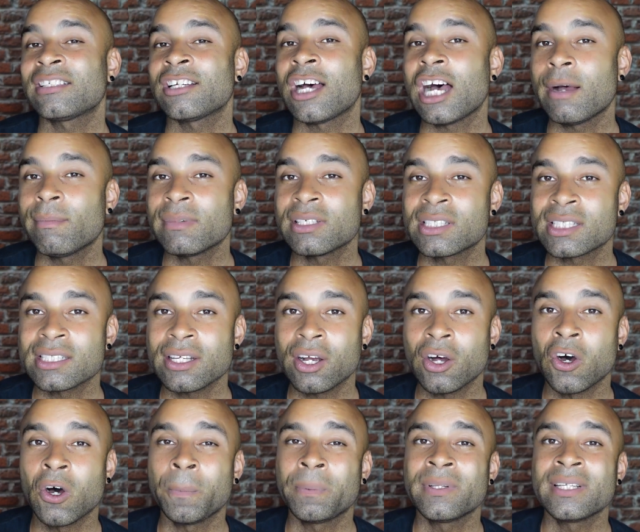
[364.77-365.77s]
Thomas
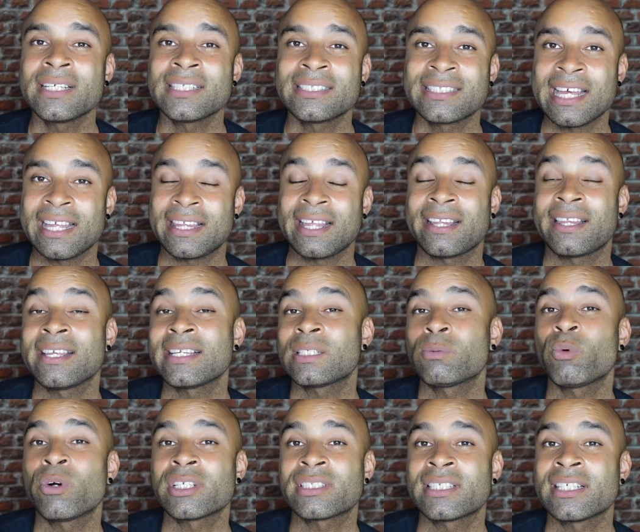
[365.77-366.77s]
openly said that
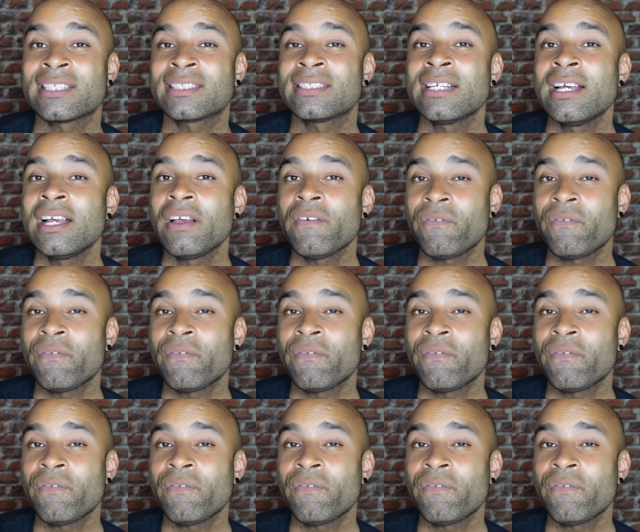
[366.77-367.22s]
this was his